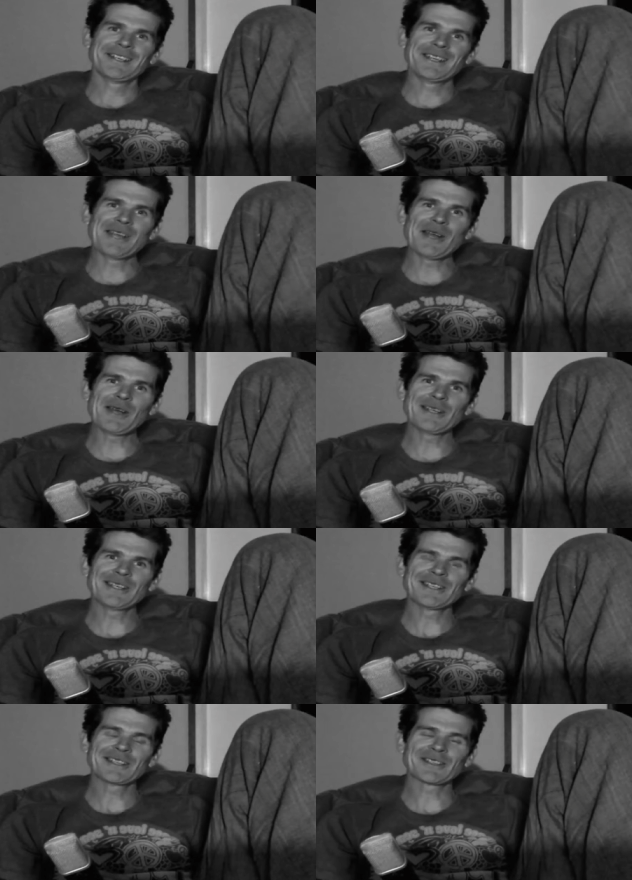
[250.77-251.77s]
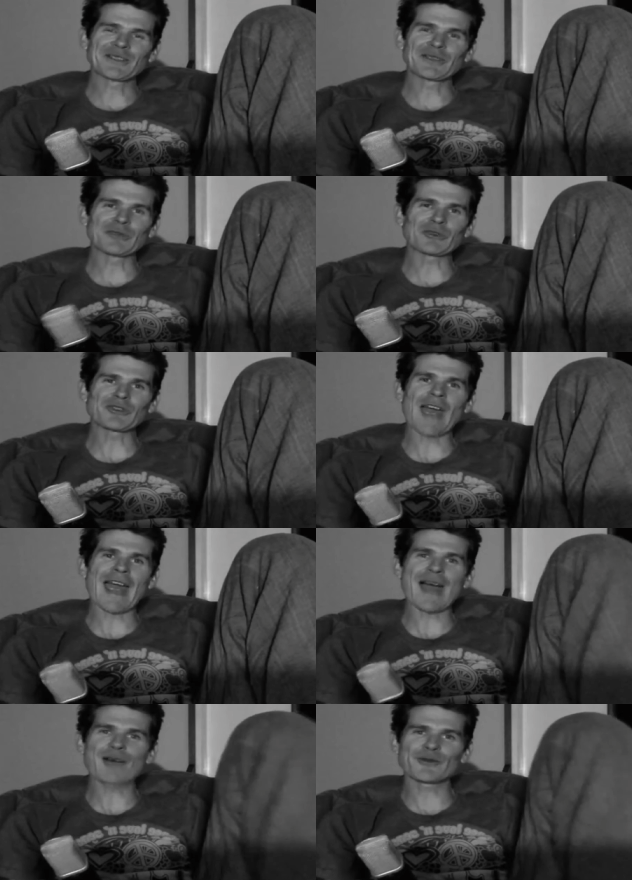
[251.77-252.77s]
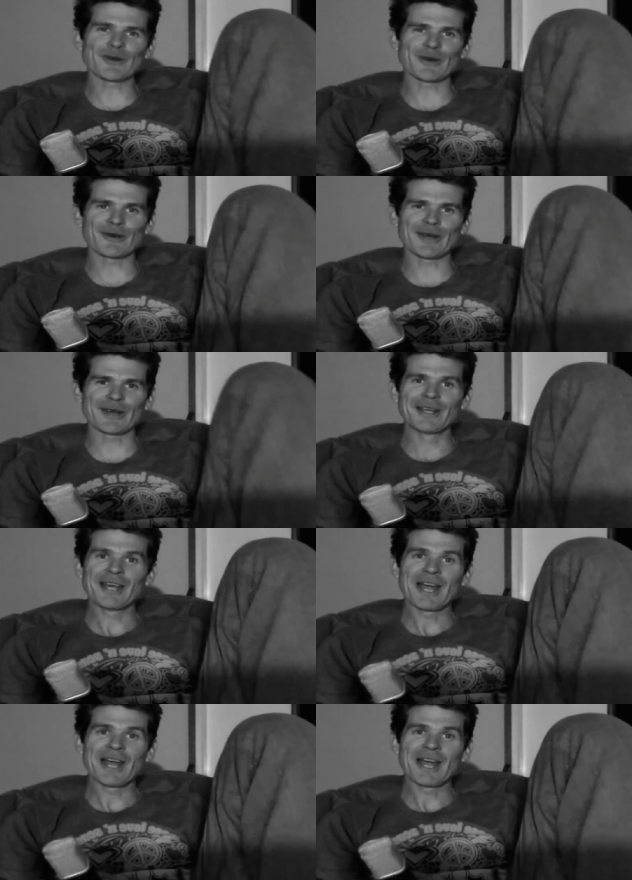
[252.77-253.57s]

you know, just, just watching the hours flying around.